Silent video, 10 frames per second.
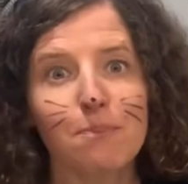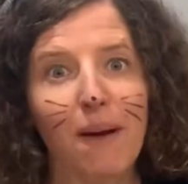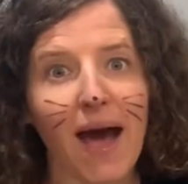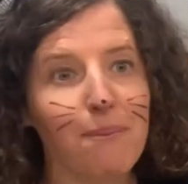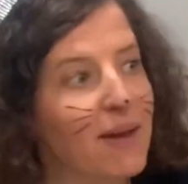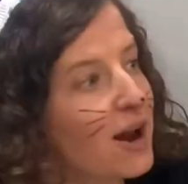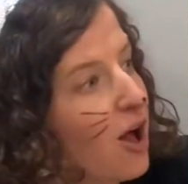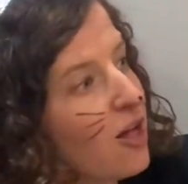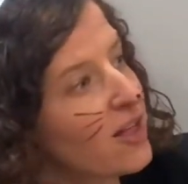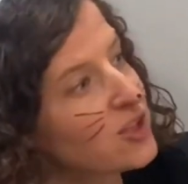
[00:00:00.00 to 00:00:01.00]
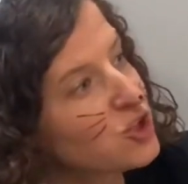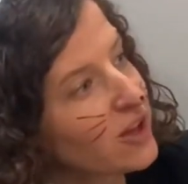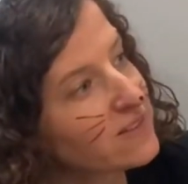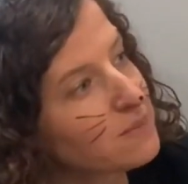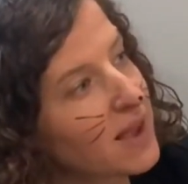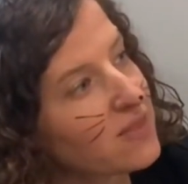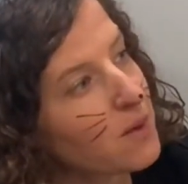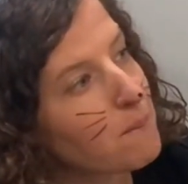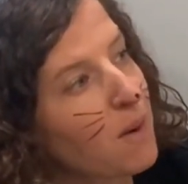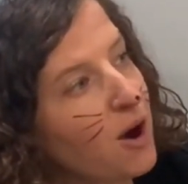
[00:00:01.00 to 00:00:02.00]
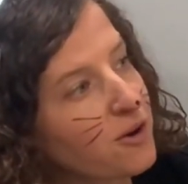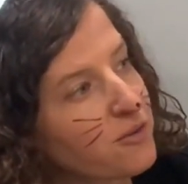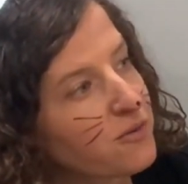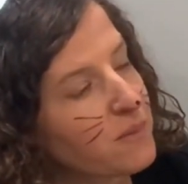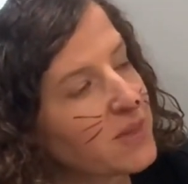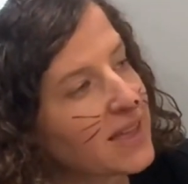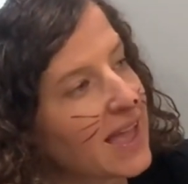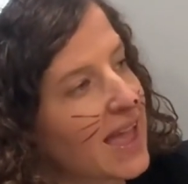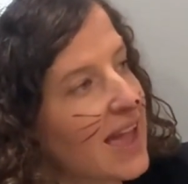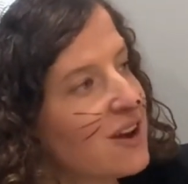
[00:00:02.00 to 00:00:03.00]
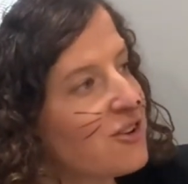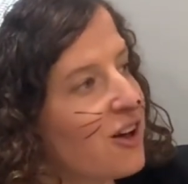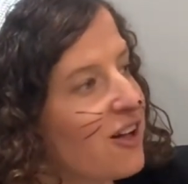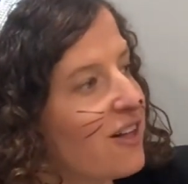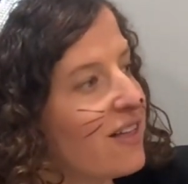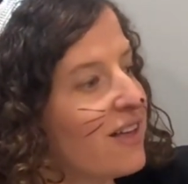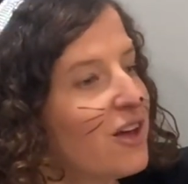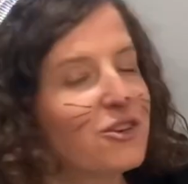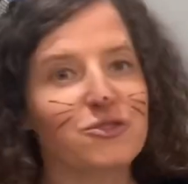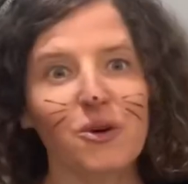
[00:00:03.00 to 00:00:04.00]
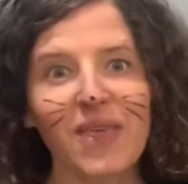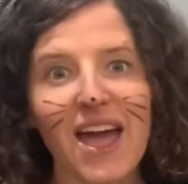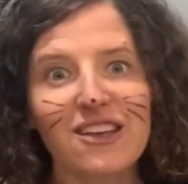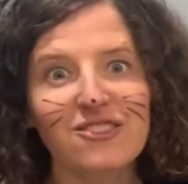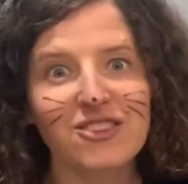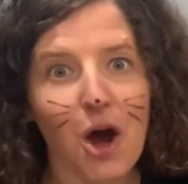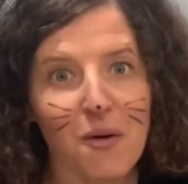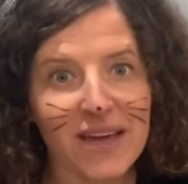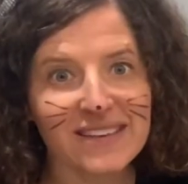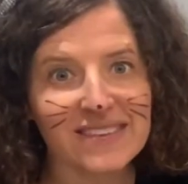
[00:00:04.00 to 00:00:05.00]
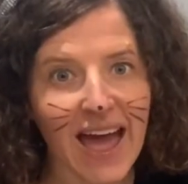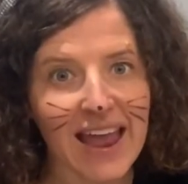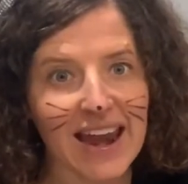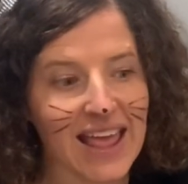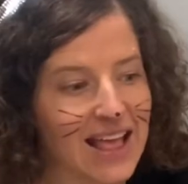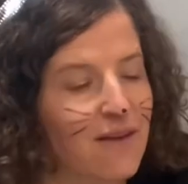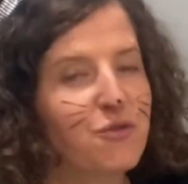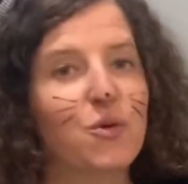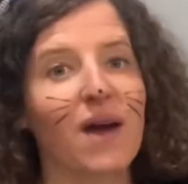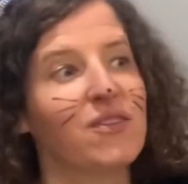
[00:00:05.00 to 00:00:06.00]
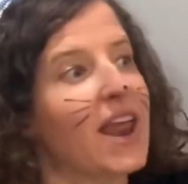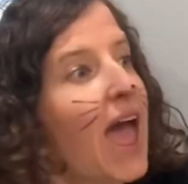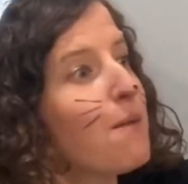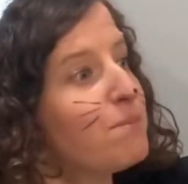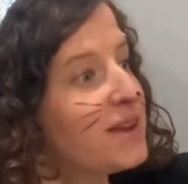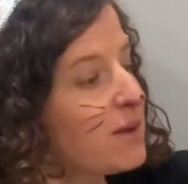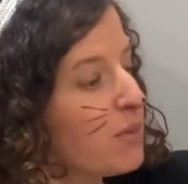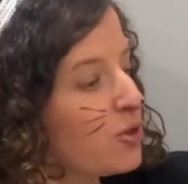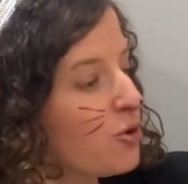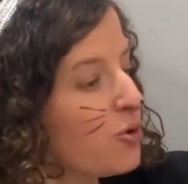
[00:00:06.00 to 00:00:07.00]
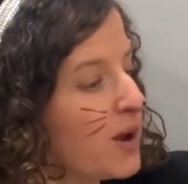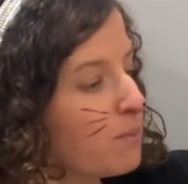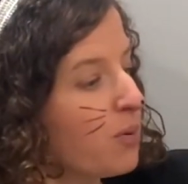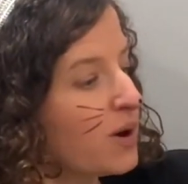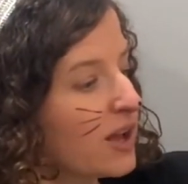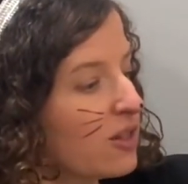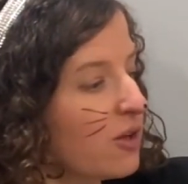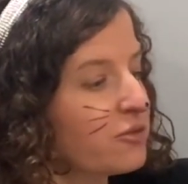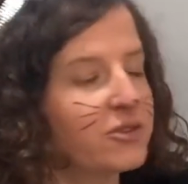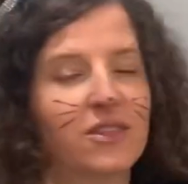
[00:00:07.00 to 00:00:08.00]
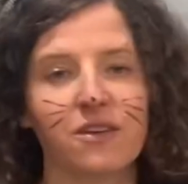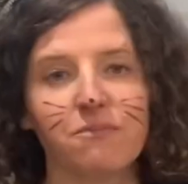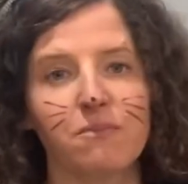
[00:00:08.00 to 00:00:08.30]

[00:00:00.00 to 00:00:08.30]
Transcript: pop at all. It just made the mark from the candle. So that is so exciting. If you have an empty balloon and put it close to the